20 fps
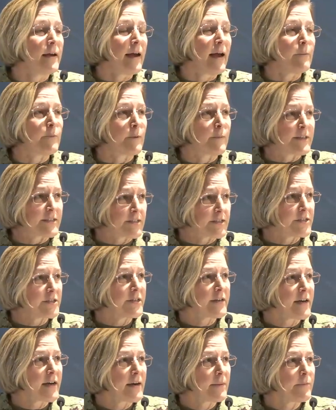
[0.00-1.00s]
And when we
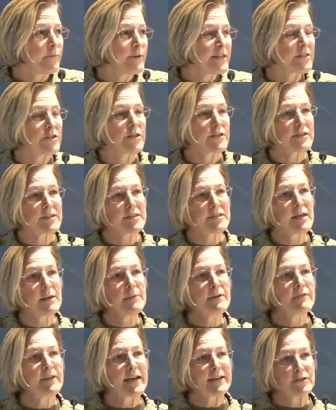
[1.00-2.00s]
stood up, we took
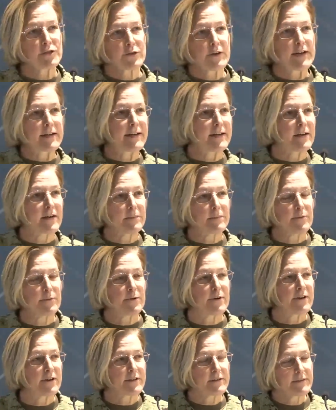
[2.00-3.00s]
some of that training on
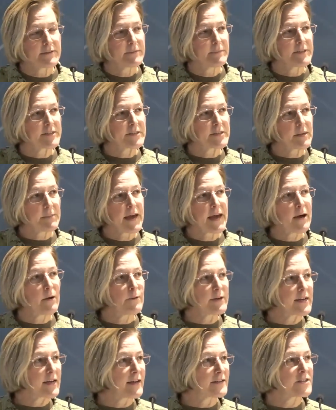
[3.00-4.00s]
board, but somehow
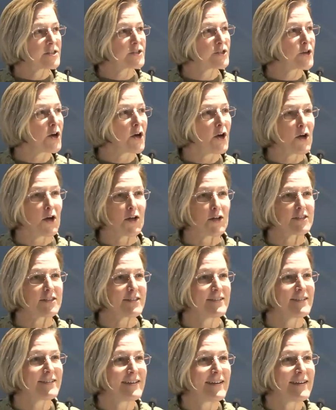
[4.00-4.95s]
we got stalled.